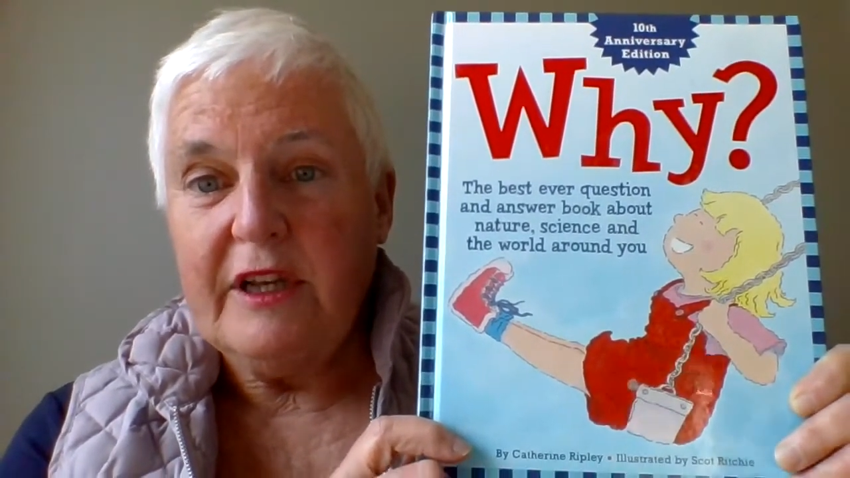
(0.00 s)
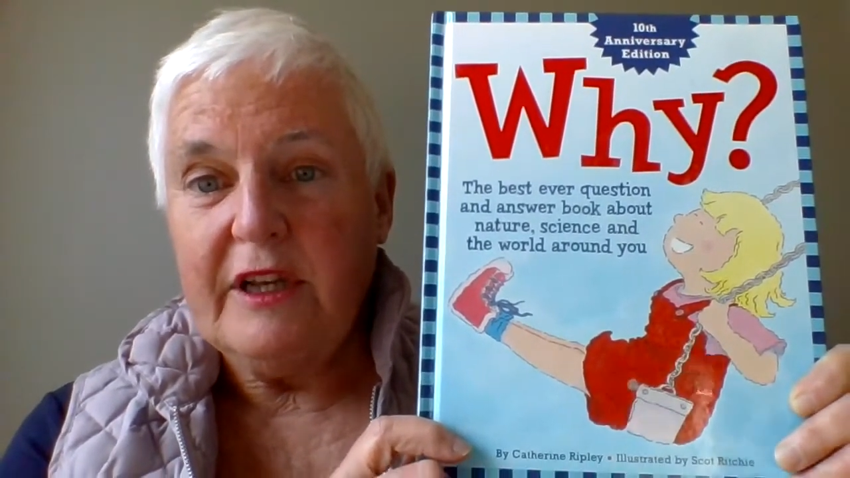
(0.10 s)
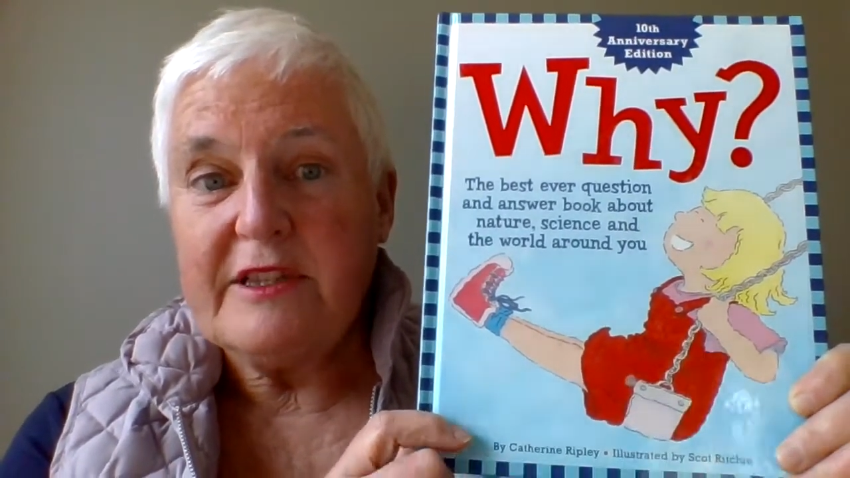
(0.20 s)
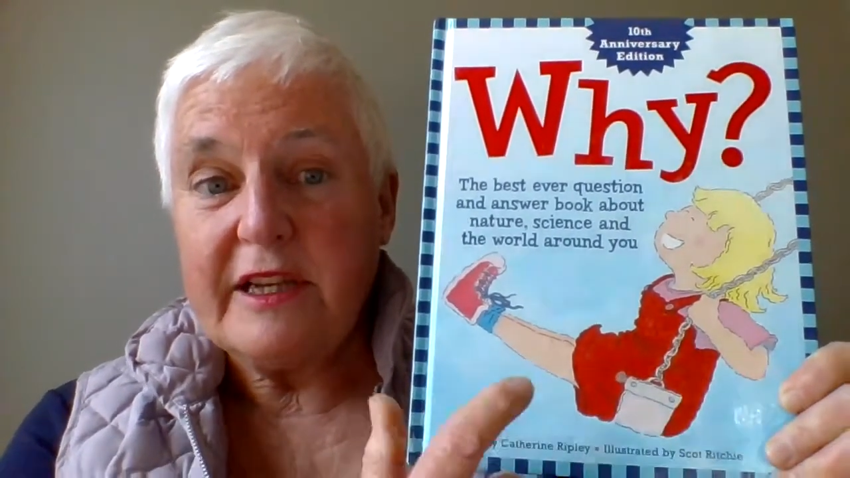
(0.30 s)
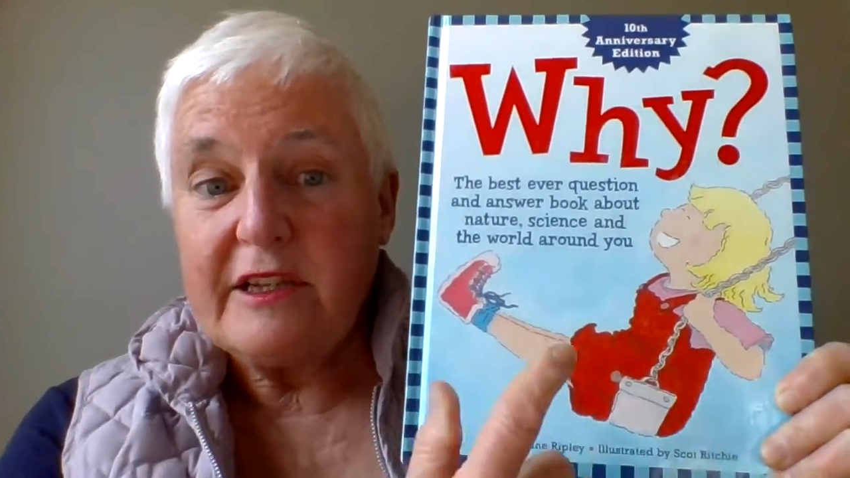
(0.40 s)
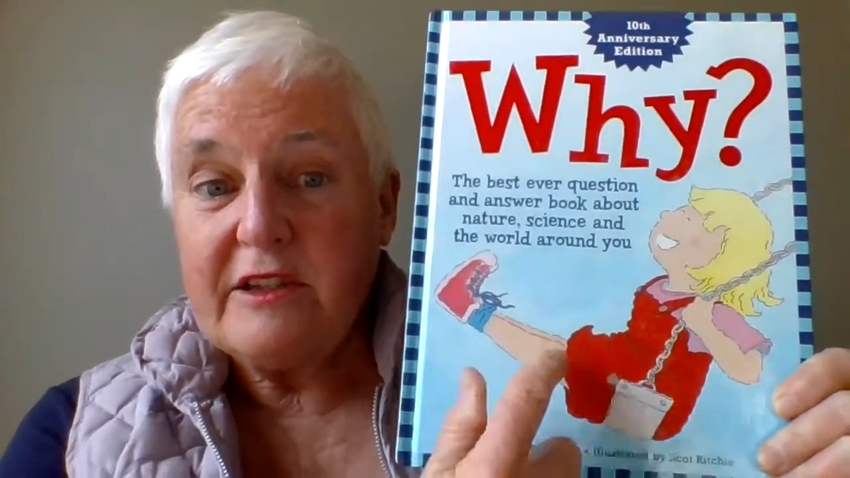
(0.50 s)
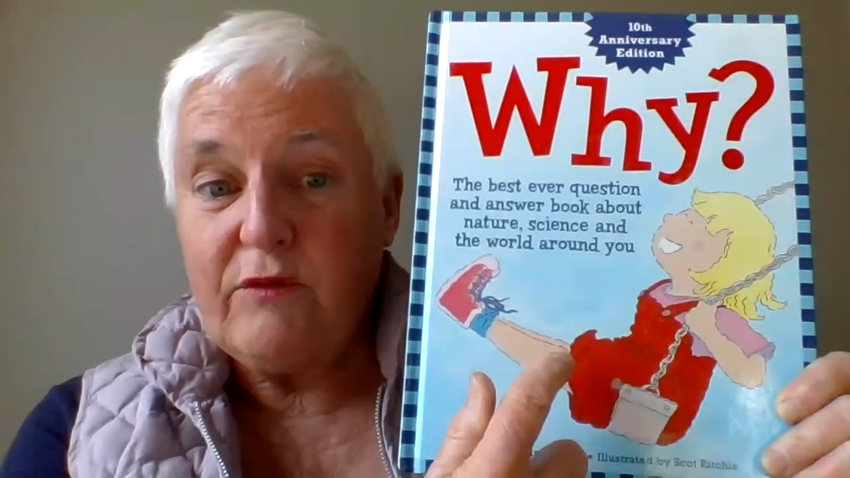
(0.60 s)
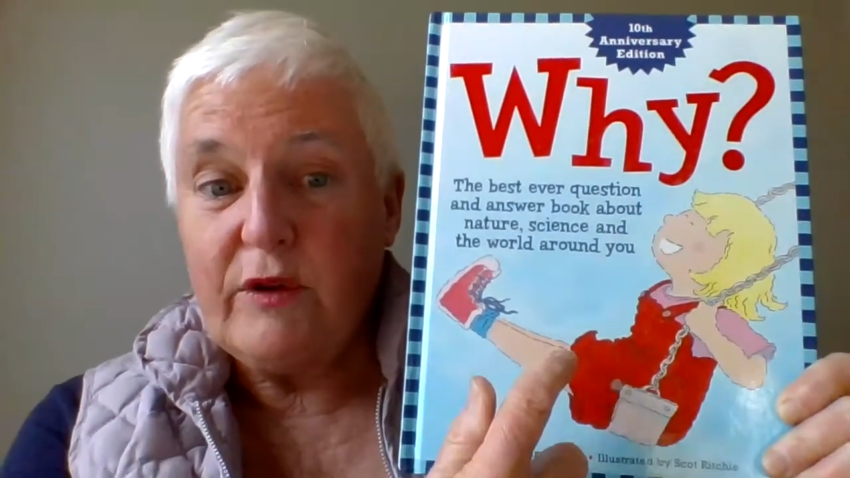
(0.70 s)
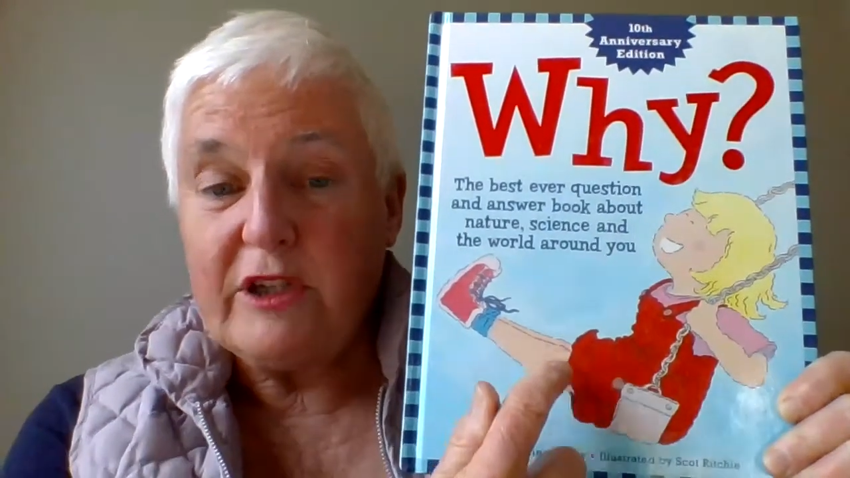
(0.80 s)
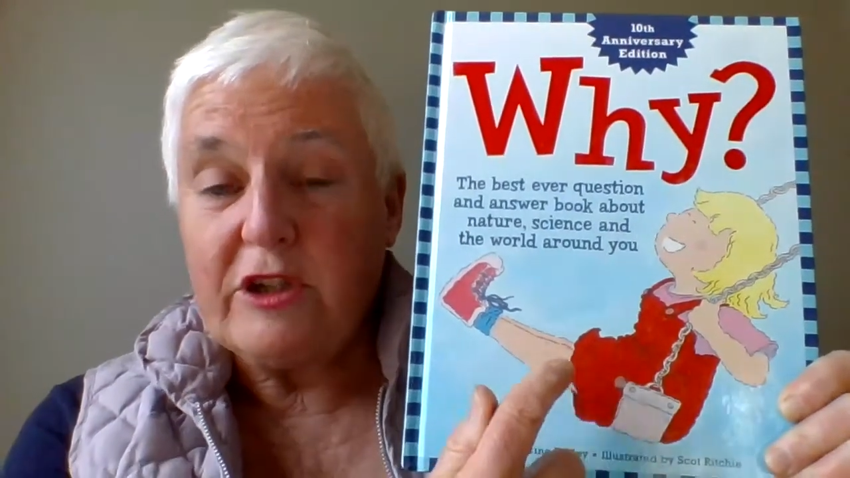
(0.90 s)
six
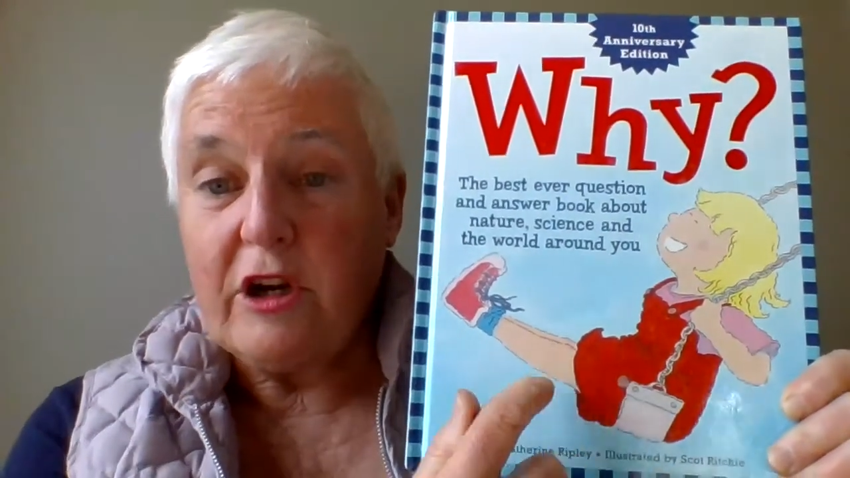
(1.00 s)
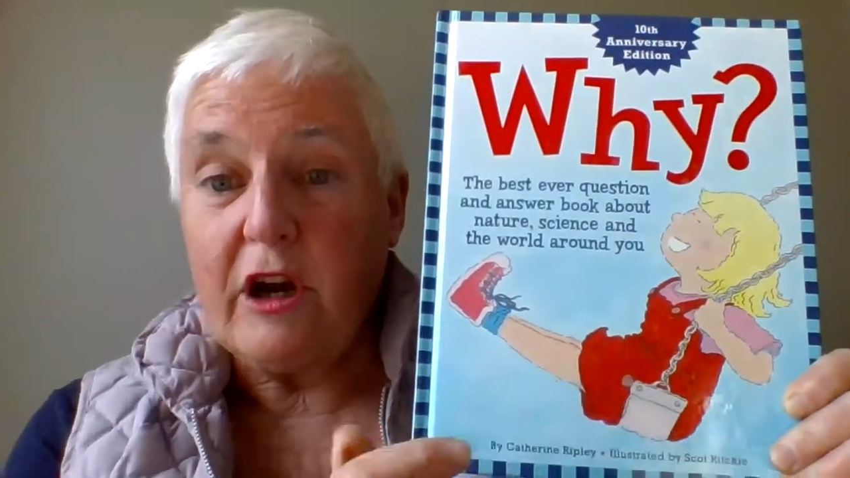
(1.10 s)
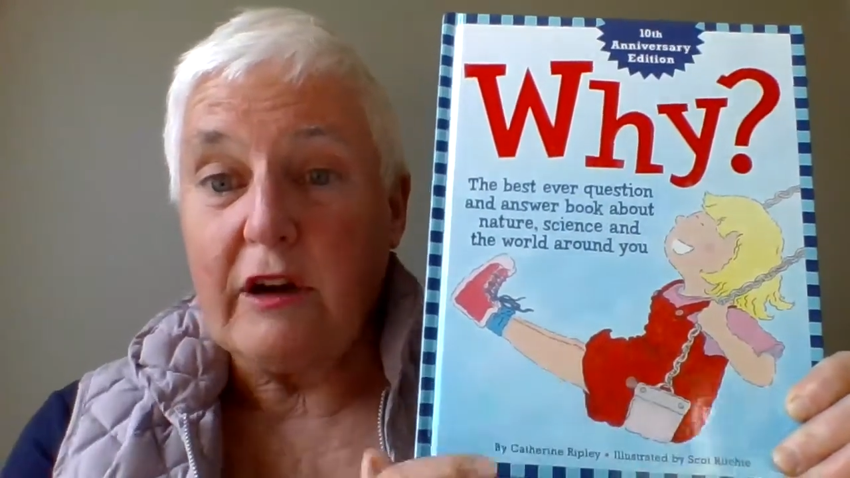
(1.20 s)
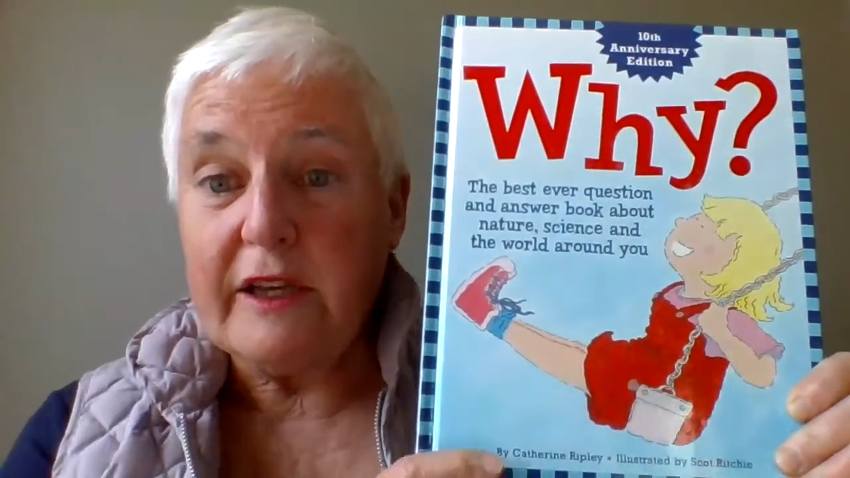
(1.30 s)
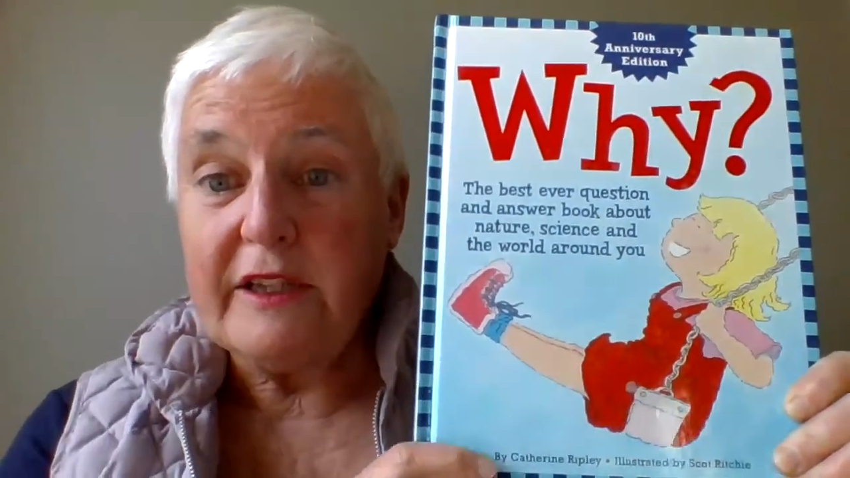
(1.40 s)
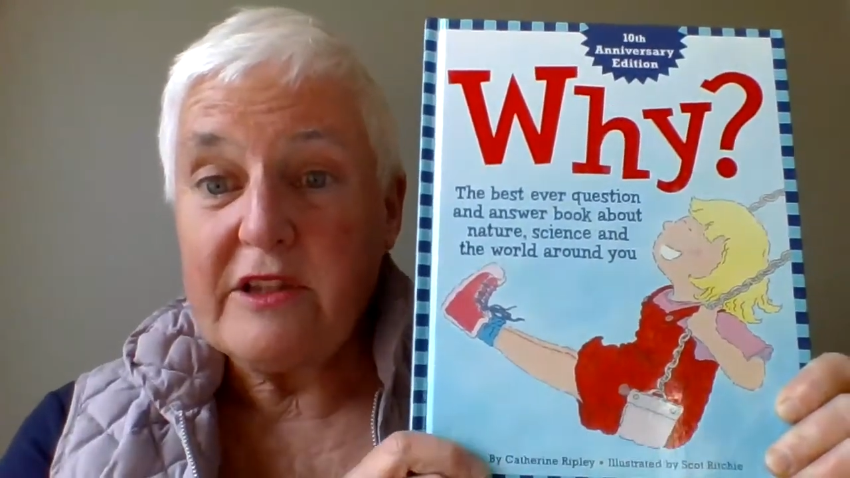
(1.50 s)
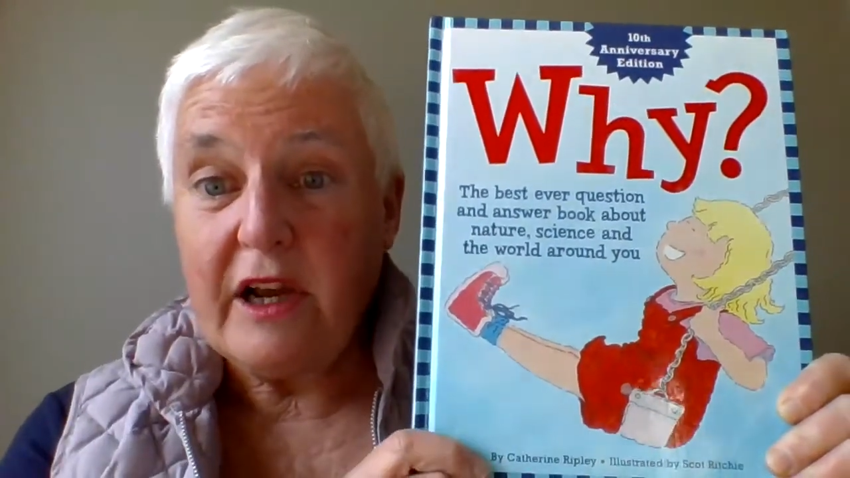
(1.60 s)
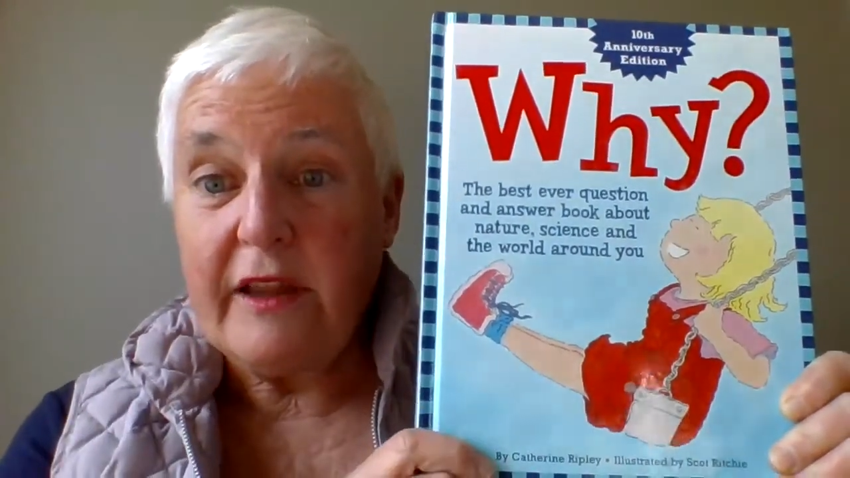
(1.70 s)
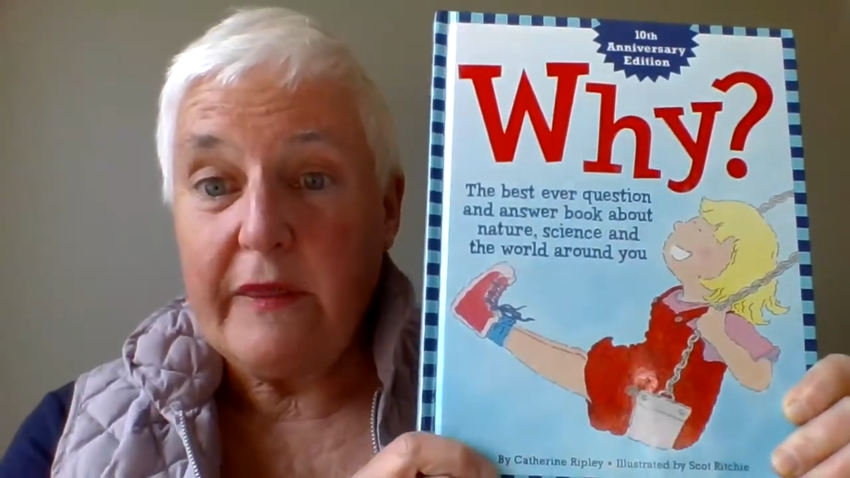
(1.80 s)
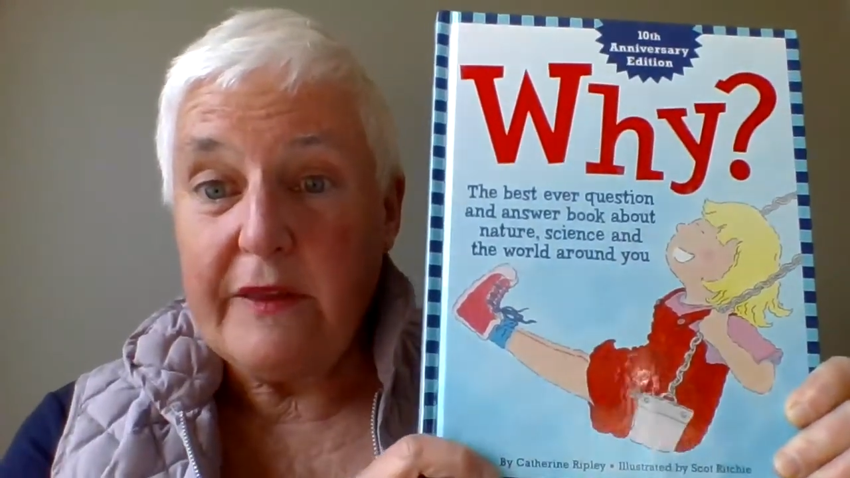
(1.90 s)
of which are
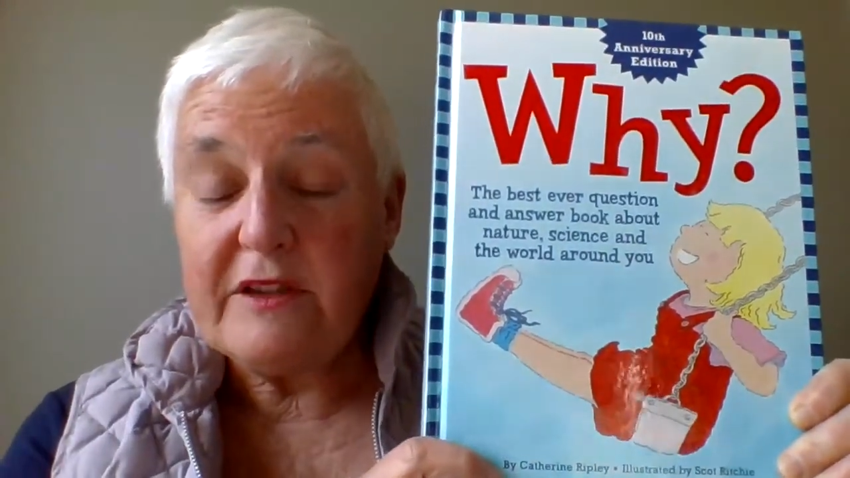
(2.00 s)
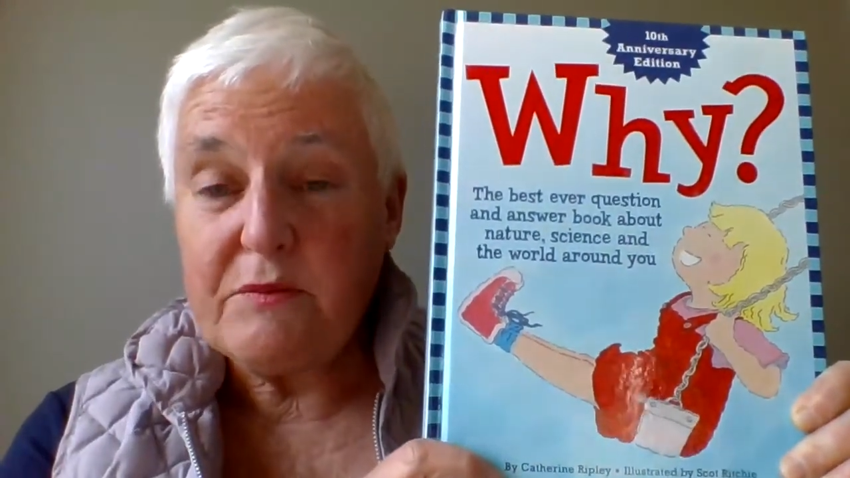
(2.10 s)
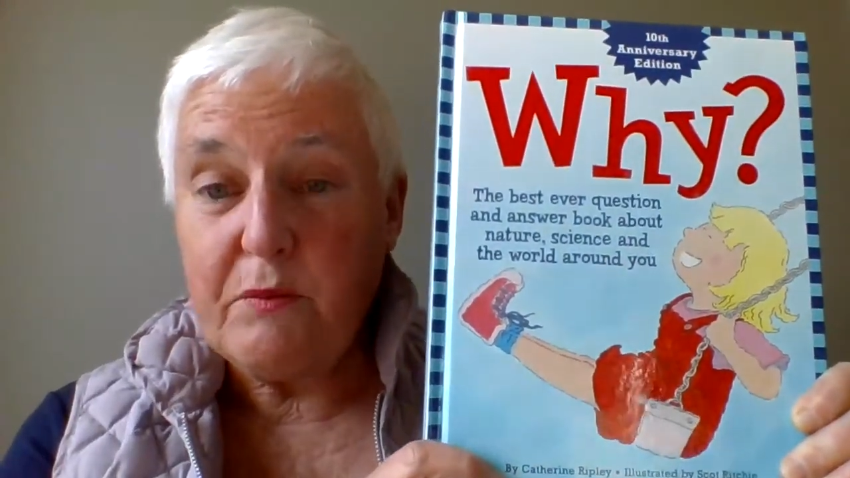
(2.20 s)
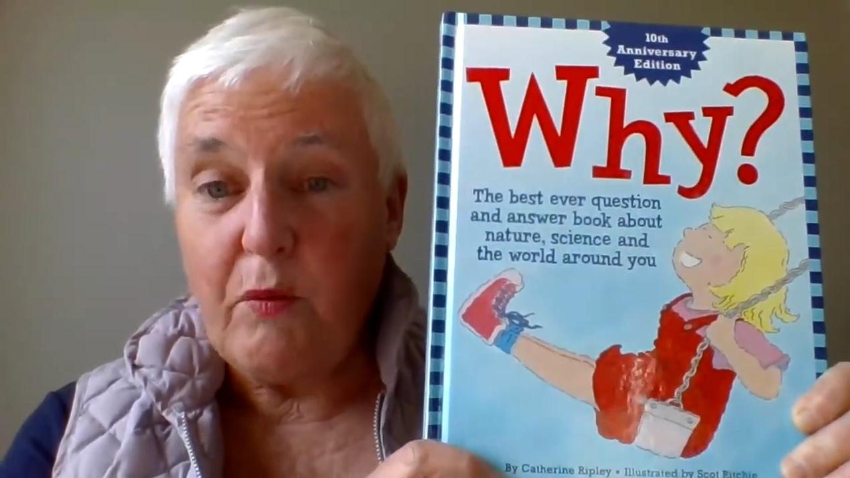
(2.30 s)
inside this